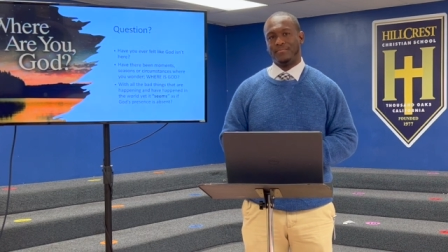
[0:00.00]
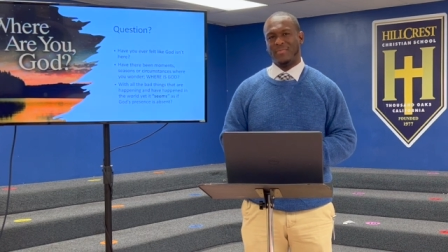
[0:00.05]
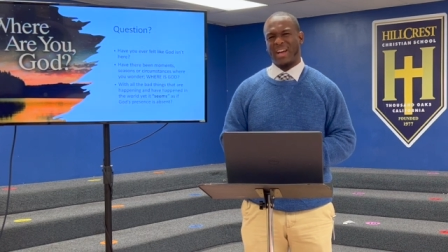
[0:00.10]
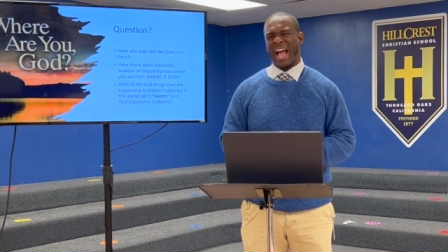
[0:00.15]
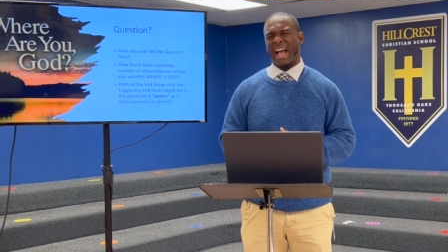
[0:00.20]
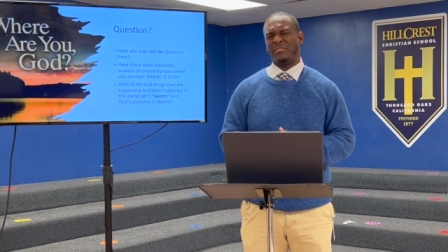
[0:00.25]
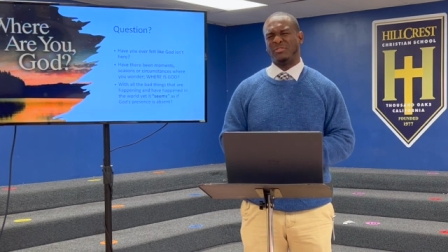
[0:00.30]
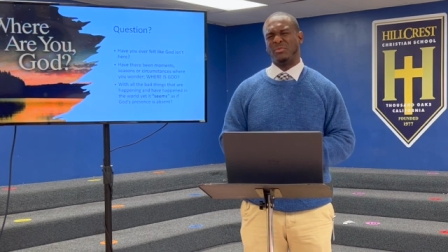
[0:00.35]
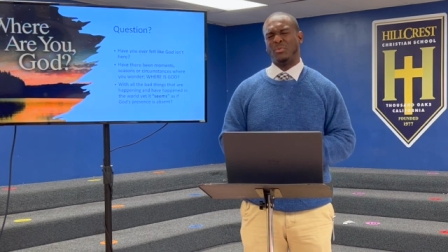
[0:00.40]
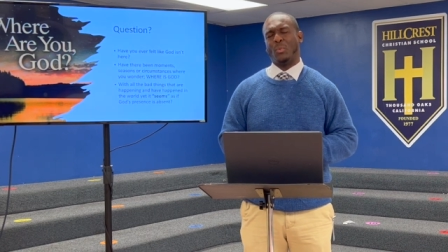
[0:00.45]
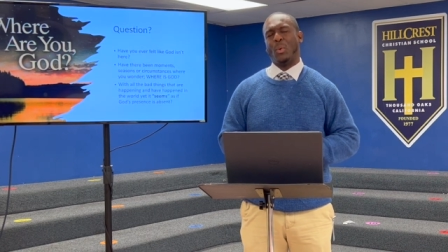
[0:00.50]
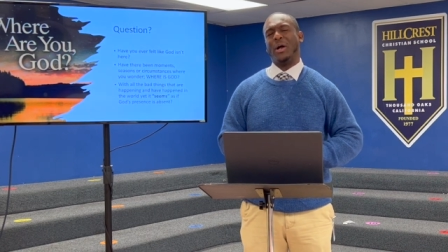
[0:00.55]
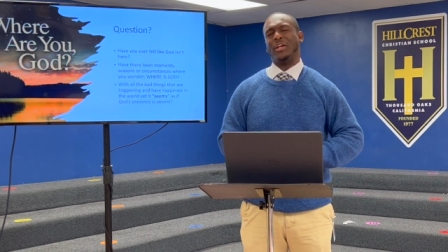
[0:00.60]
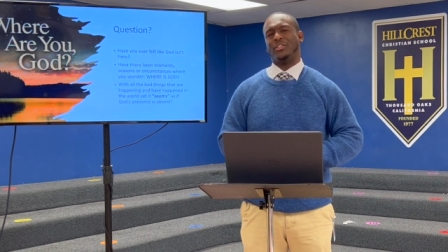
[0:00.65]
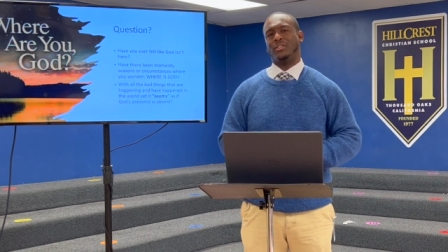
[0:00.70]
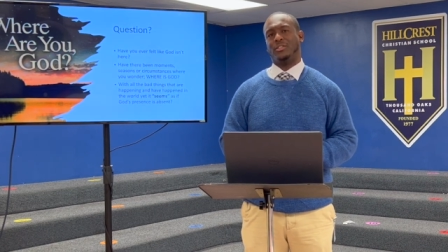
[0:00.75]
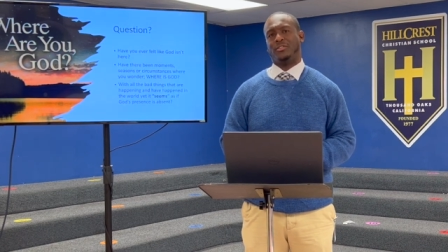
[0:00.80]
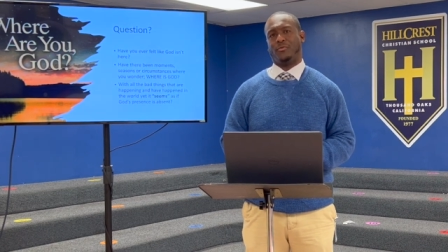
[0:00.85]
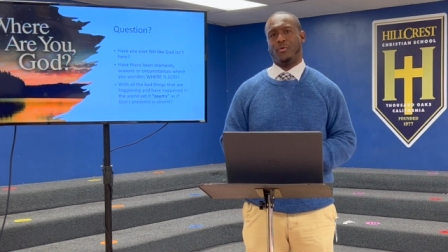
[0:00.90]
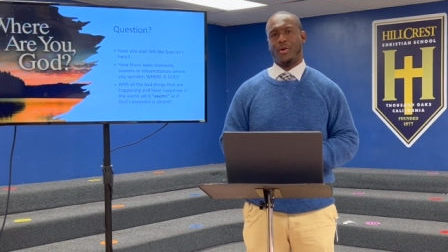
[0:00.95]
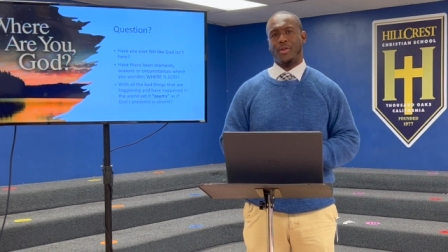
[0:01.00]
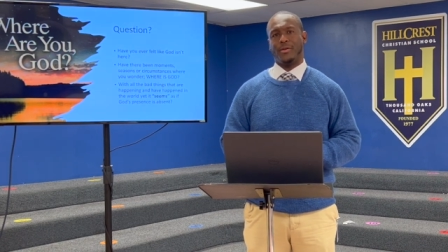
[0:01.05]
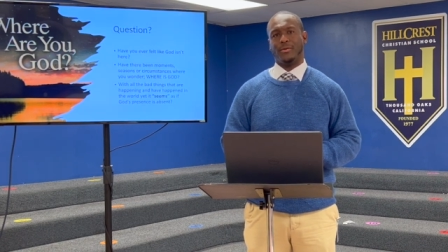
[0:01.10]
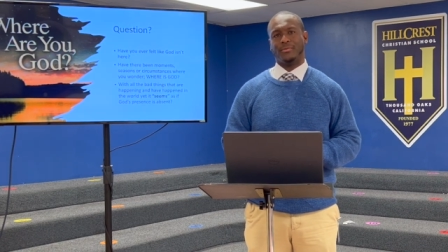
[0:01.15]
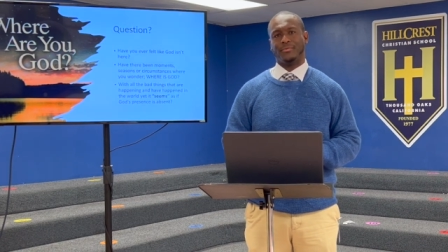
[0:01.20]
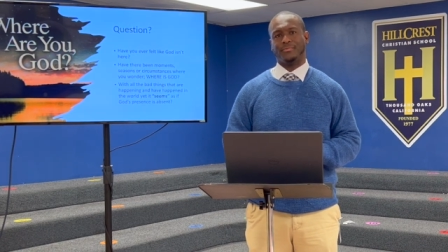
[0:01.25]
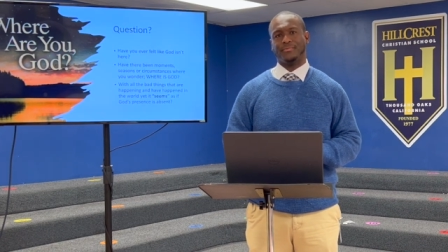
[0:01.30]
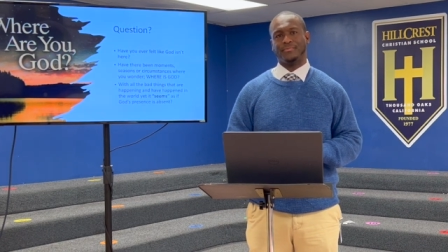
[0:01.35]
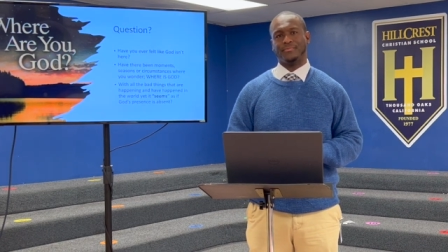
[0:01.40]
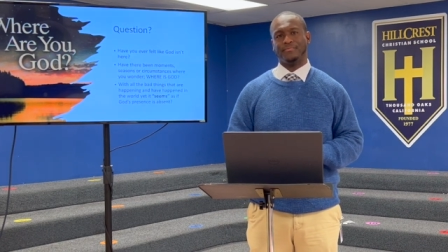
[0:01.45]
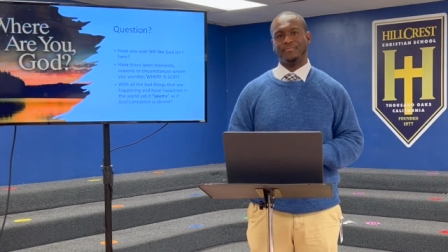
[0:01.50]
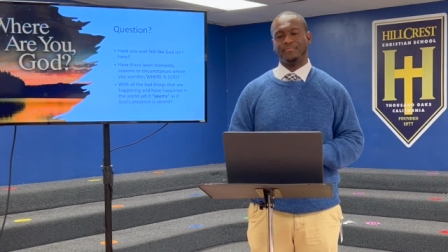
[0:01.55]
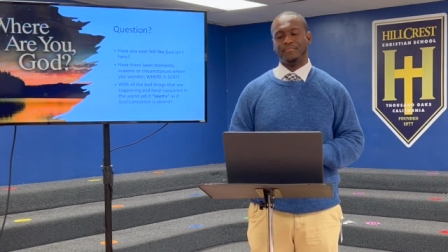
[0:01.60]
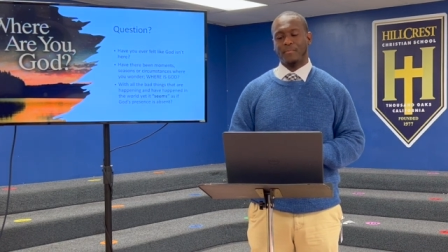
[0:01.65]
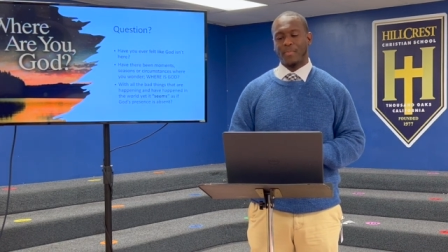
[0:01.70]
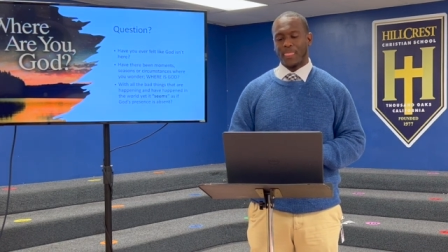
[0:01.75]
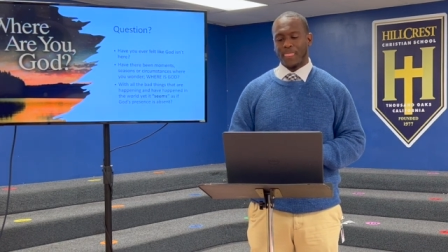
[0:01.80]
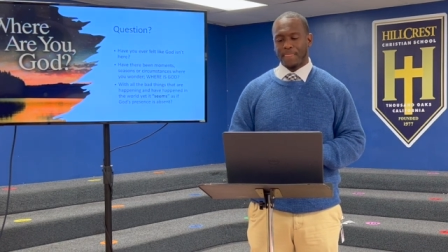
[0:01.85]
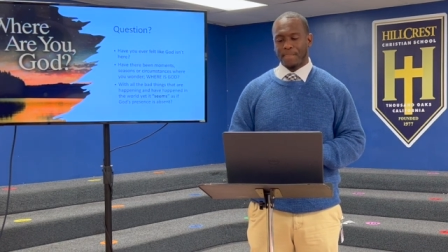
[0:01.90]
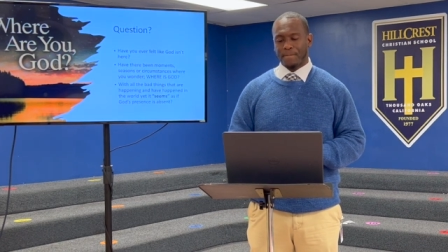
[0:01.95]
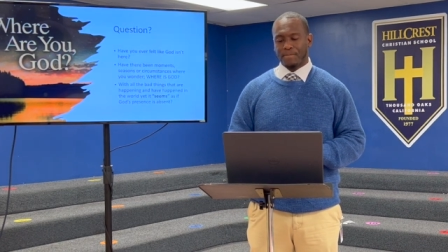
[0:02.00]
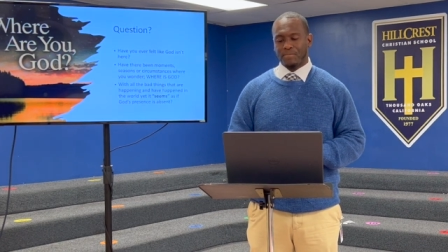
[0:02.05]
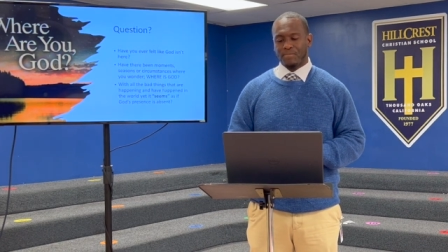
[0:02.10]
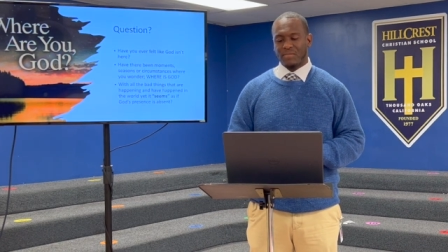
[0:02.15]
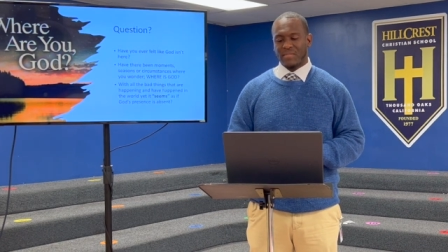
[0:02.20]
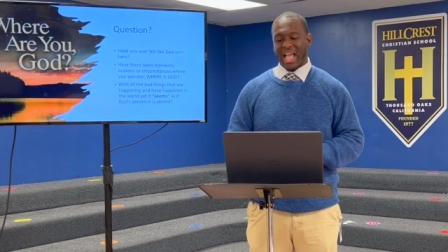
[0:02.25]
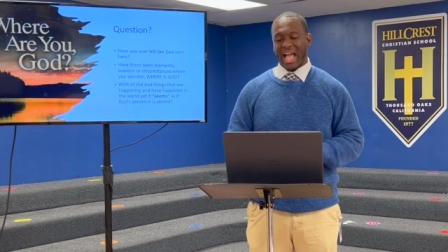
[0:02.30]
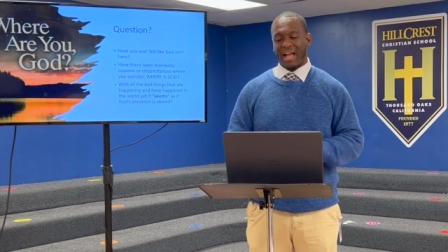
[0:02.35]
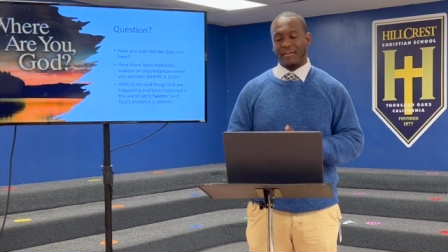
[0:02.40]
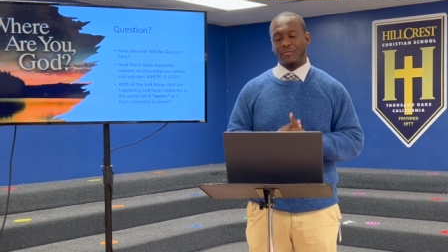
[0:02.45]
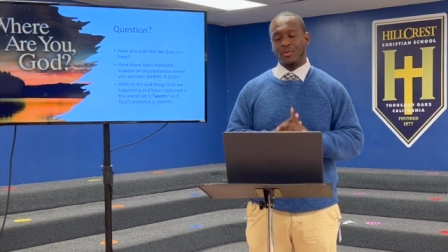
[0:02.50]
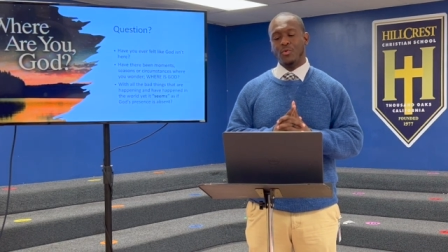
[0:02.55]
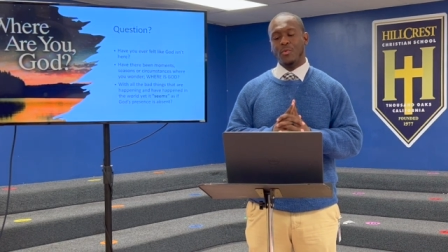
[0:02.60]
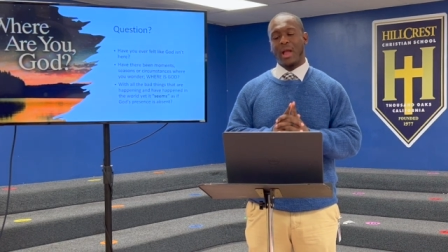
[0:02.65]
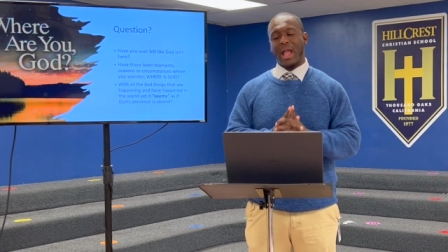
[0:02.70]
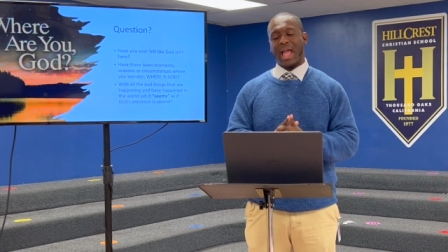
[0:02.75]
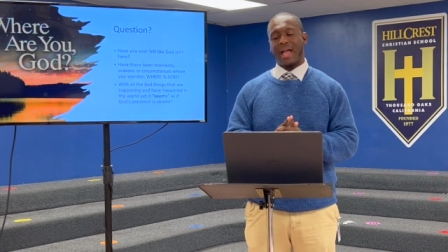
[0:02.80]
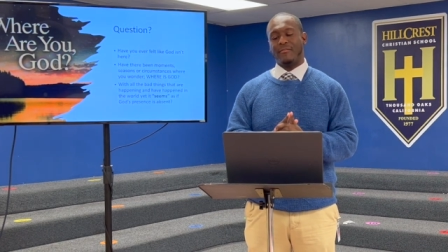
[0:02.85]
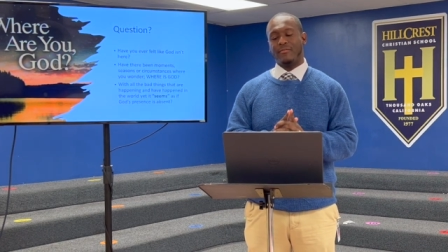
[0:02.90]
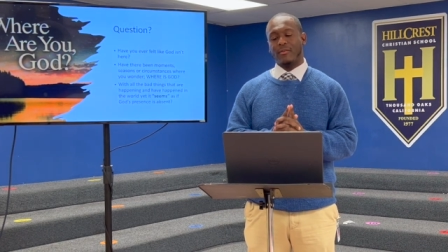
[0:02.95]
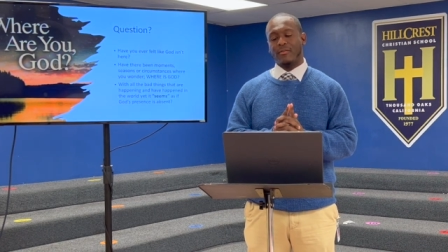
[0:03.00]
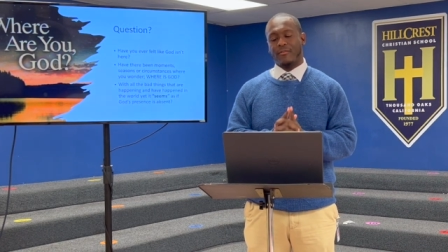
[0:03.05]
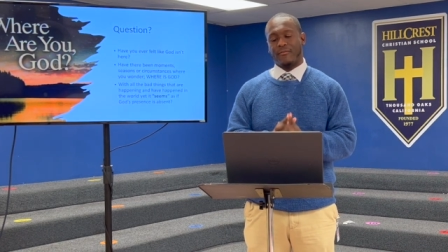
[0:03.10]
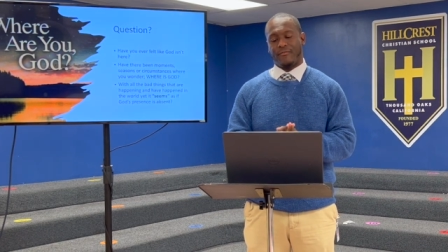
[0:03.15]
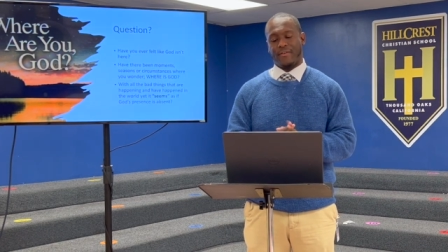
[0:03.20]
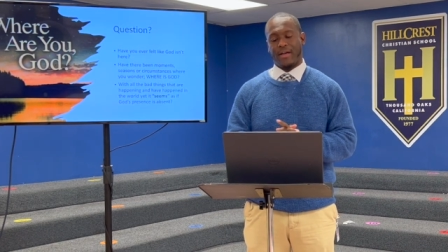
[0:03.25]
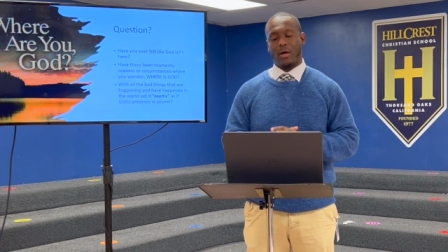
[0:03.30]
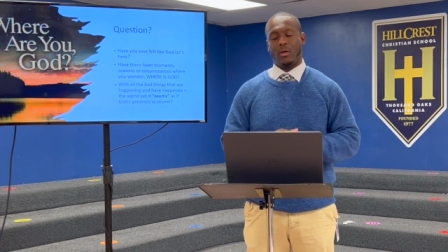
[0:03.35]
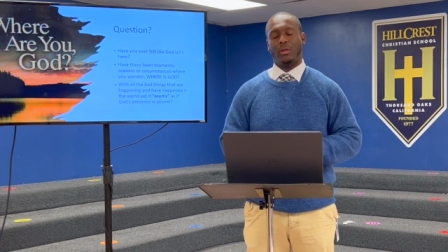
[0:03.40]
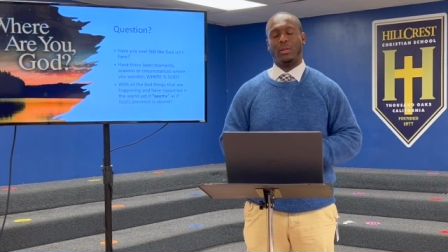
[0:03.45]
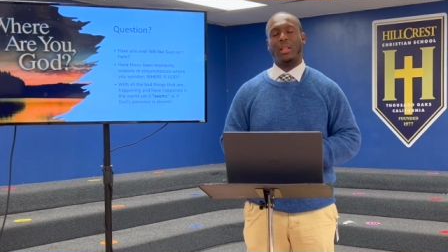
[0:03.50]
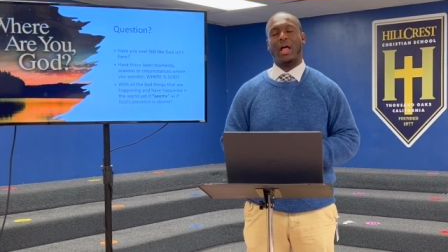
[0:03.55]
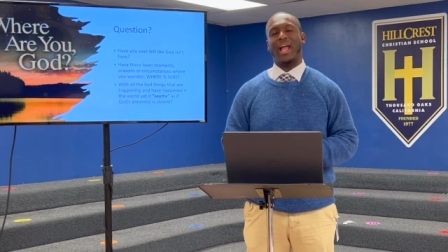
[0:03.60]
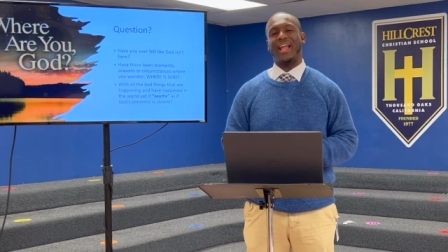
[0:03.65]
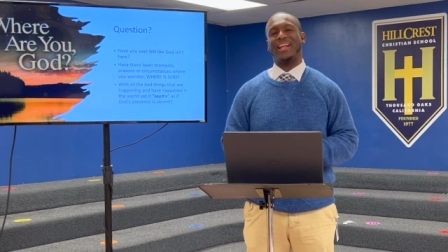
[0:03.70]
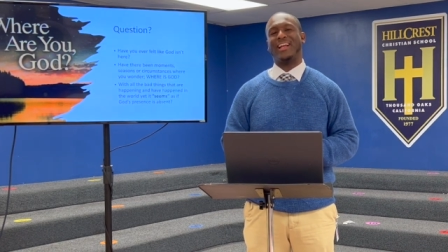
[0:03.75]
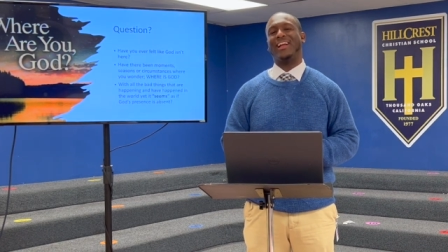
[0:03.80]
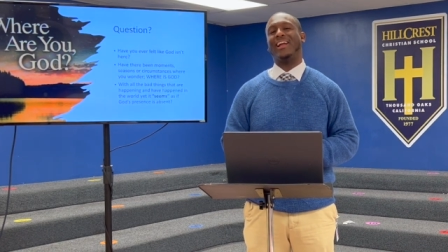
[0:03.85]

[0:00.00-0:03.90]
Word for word: I have some questions for you. Have you ever felt like